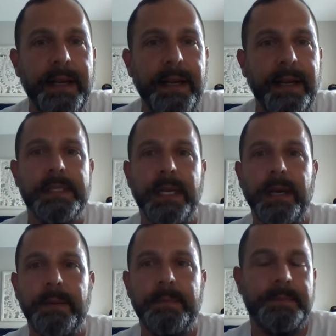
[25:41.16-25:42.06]
I was
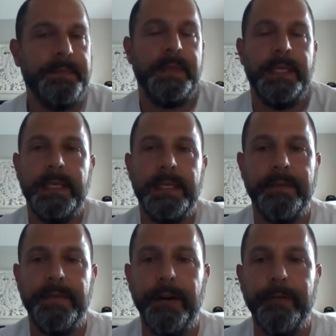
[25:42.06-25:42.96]
um,
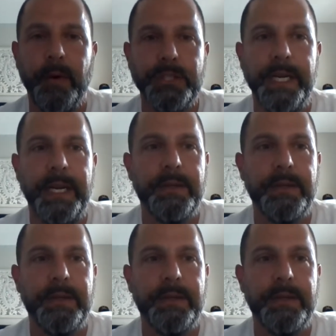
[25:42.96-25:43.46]
very fortunate.